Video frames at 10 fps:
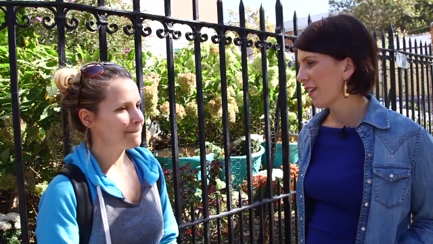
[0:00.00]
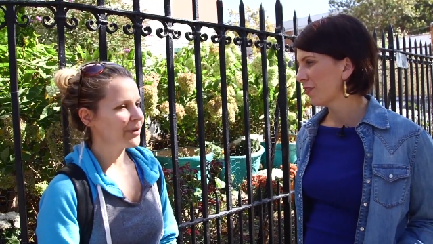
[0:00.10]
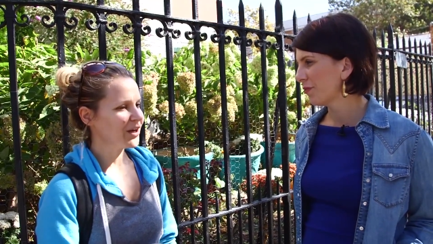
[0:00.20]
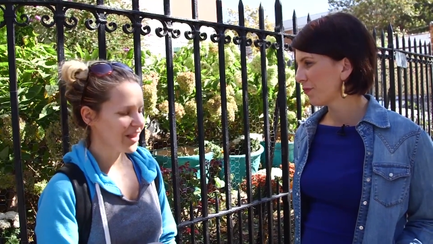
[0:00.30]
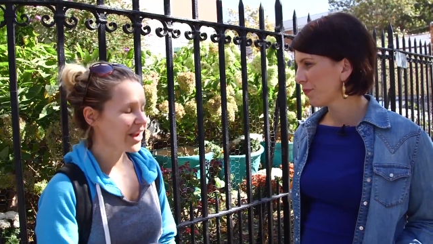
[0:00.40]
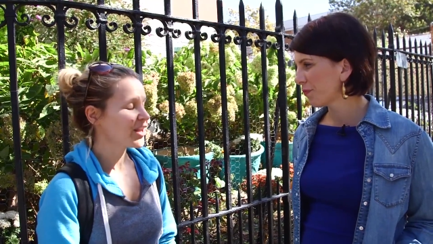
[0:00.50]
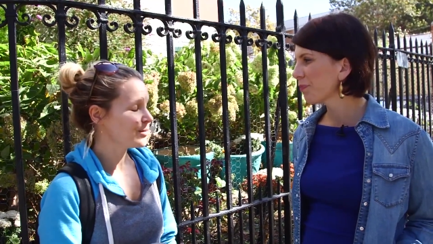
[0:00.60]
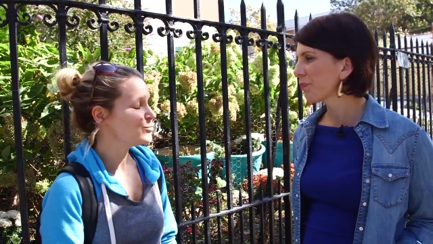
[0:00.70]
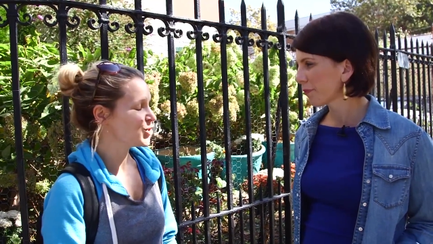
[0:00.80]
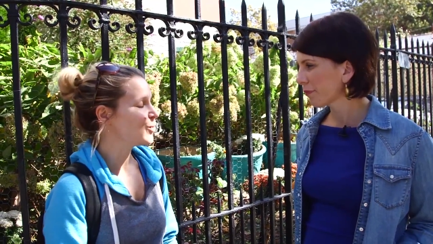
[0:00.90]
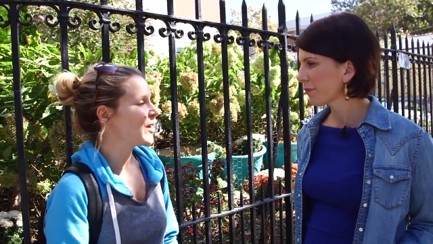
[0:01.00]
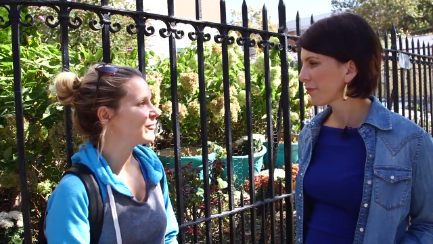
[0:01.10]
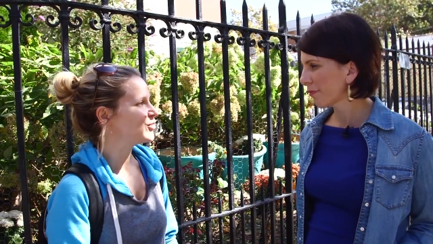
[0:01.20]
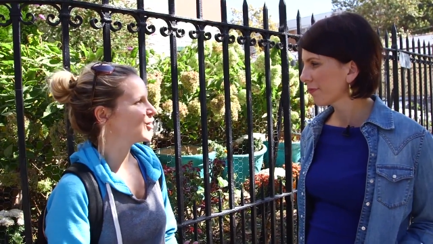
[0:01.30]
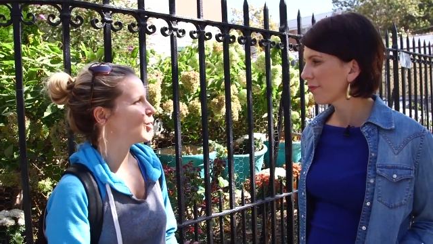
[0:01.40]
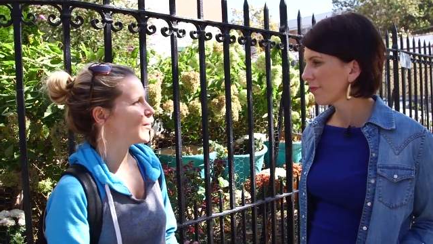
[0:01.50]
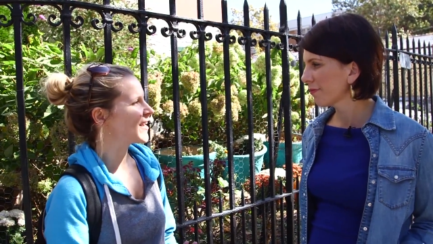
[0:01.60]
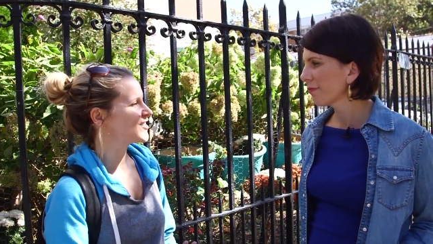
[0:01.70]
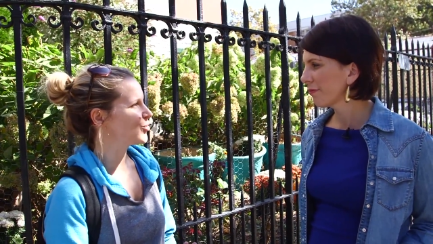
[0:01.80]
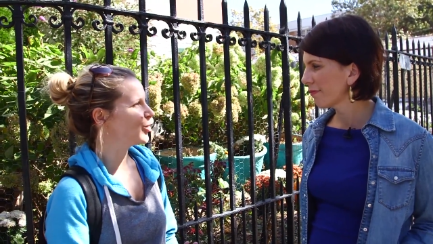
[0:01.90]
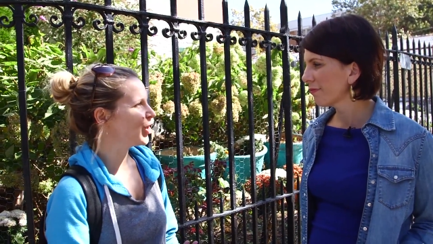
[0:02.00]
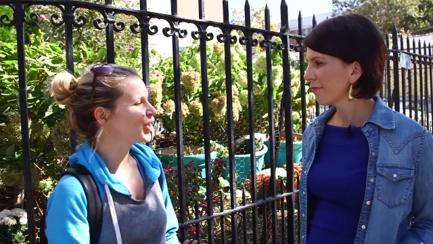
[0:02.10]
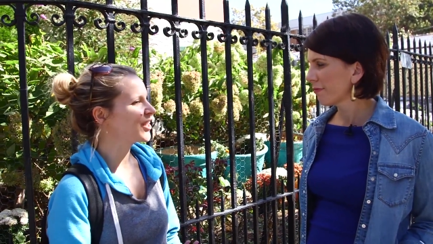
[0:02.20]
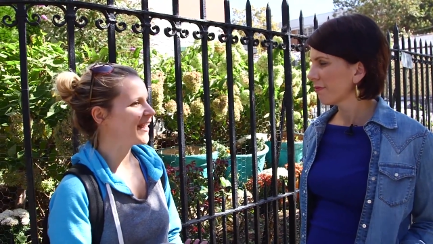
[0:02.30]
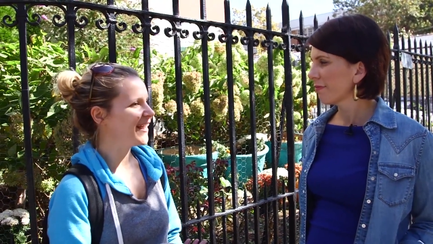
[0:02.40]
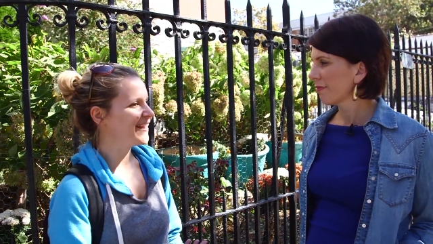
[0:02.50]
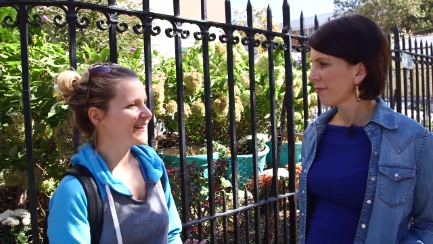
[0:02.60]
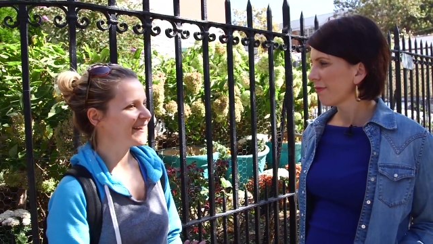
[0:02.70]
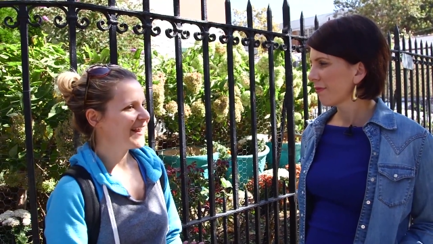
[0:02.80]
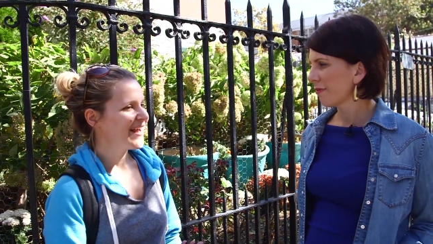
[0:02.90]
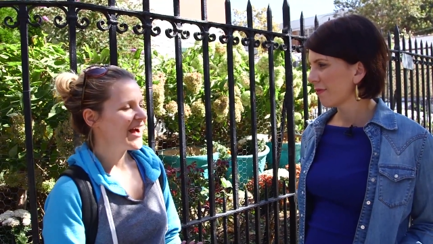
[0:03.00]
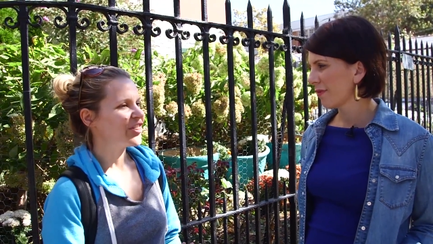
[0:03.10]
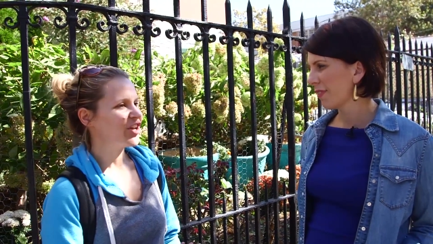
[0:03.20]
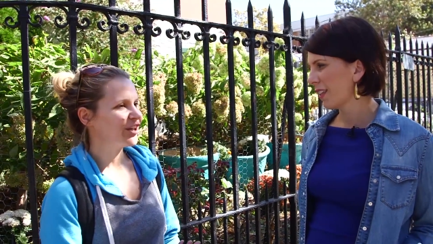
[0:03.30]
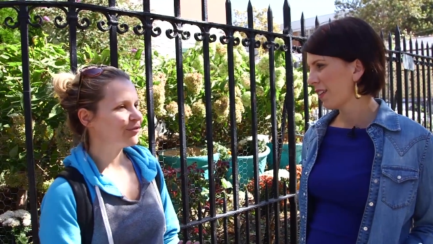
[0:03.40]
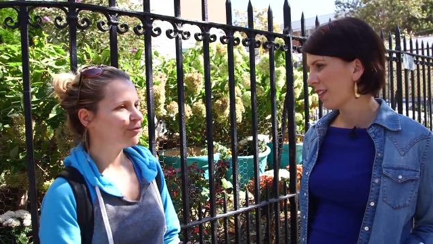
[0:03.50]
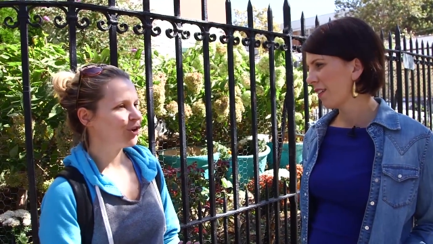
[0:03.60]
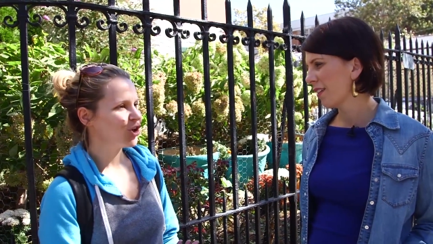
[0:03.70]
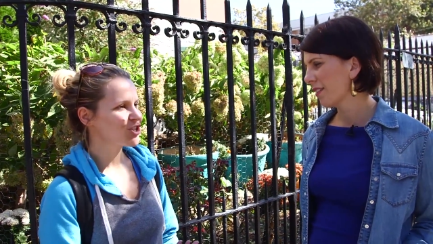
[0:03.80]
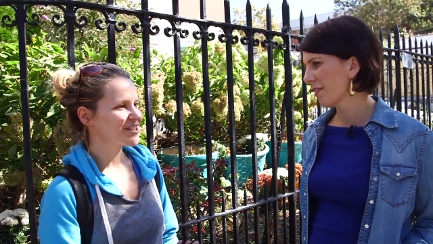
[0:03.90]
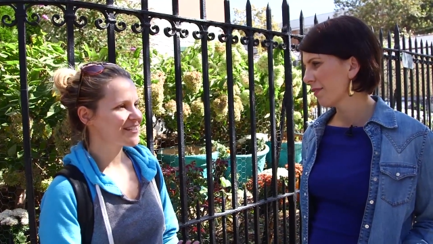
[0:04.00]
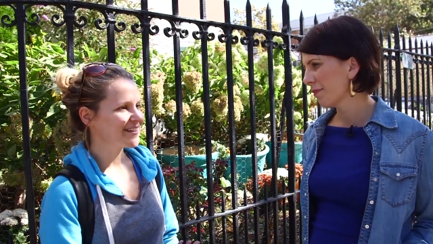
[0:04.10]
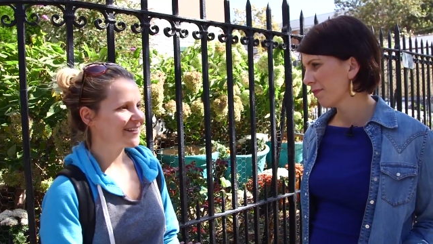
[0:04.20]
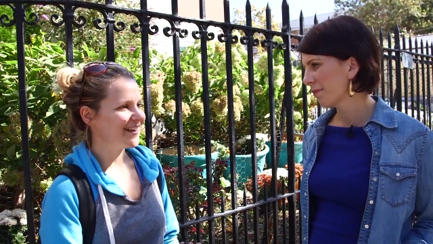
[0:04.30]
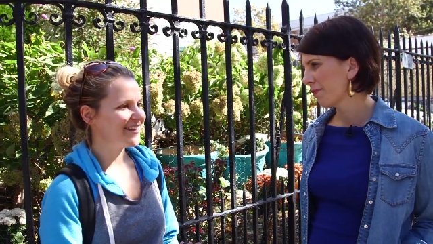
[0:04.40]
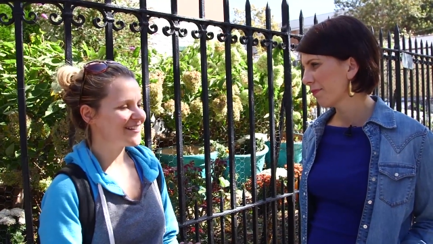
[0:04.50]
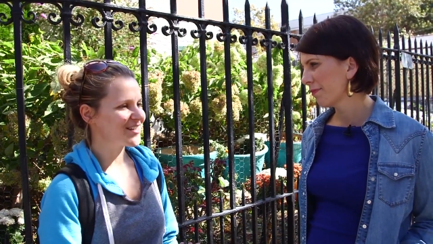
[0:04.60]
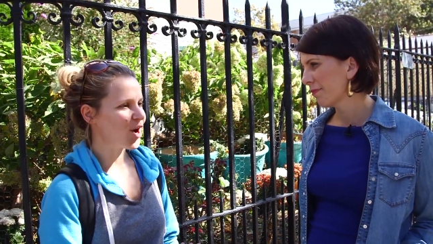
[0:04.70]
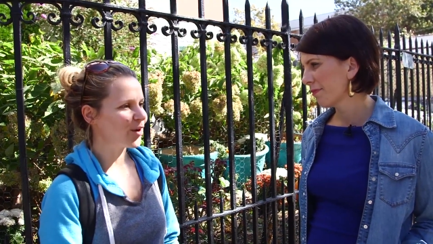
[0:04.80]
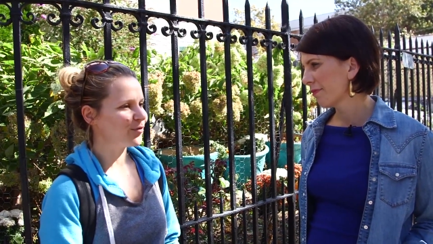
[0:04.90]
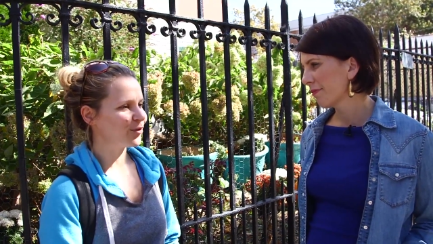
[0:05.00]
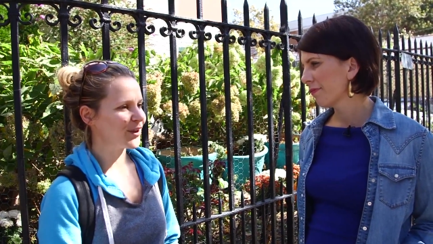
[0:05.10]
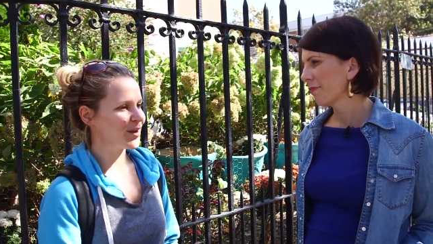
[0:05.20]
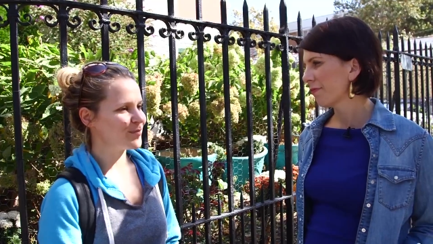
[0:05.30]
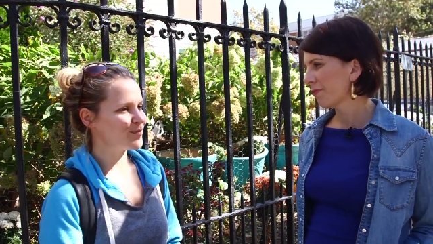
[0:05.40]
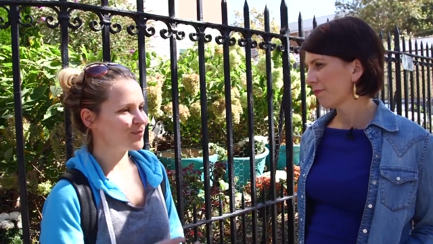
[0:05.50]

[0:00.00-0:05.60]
Speaker 1: But a lot of them do have to go back to work, and I think at first it's hard for them